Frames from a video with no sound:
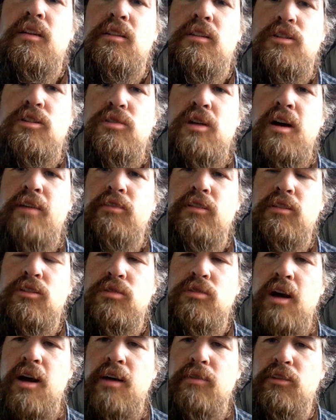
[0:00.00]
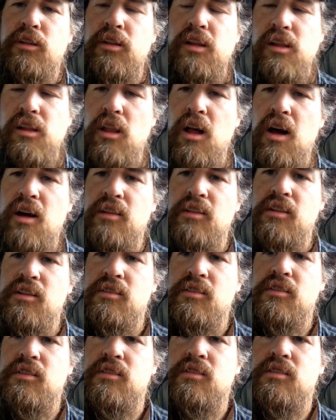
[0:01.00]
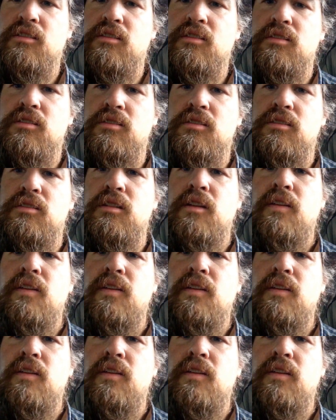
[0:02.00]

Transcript: to travel traveling long distances